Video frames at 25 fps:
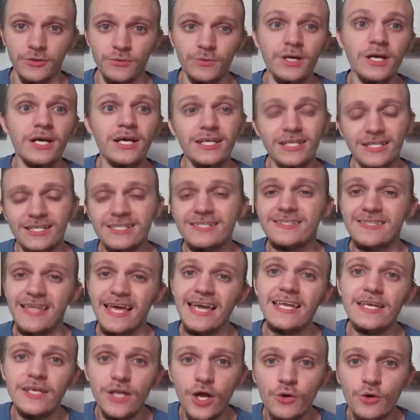you because
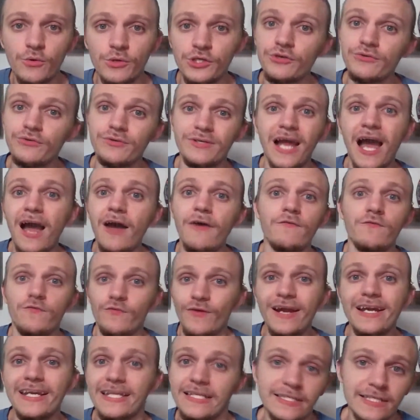they know you're not
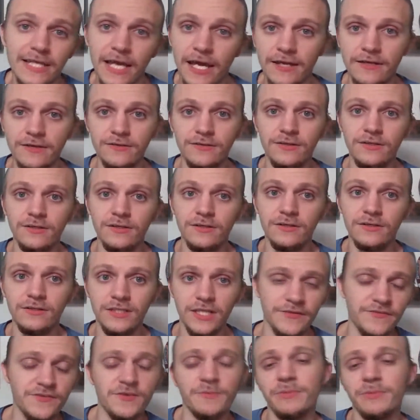ready yet.
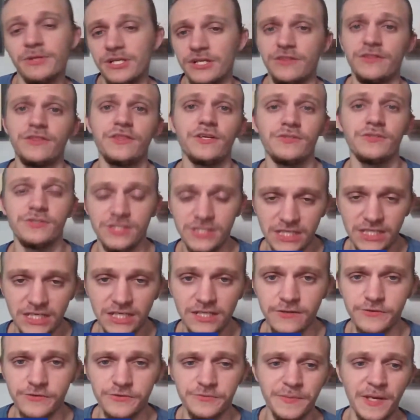They've completed 13
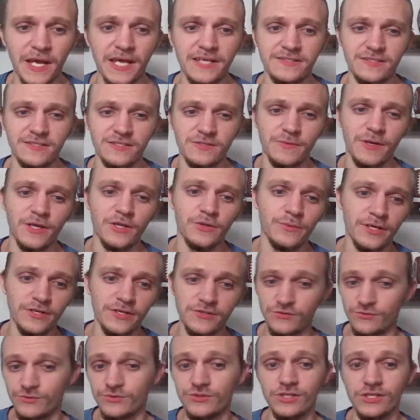of those passes, by the way.
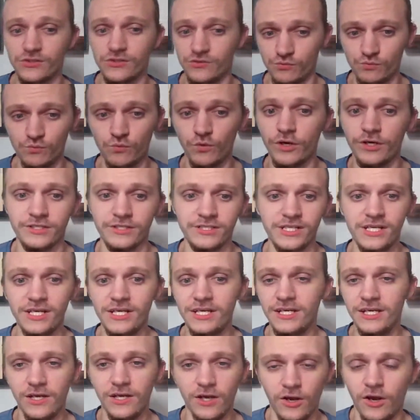So it's worked
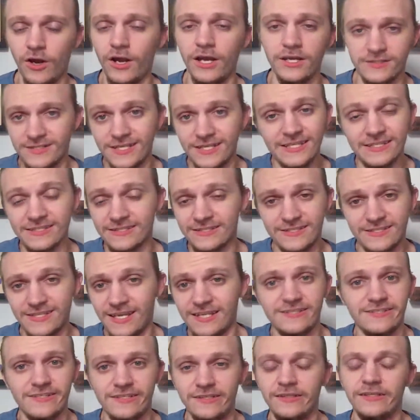uh,
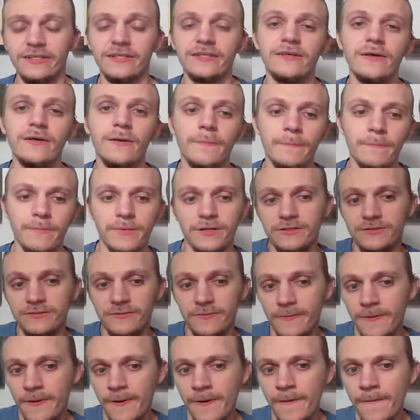incessantly.
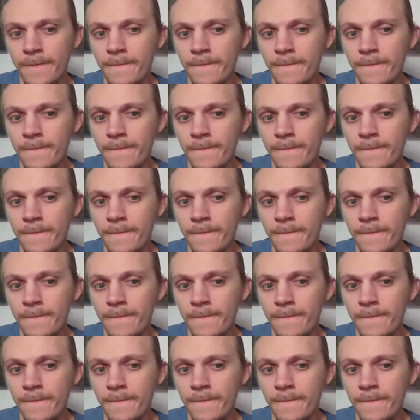But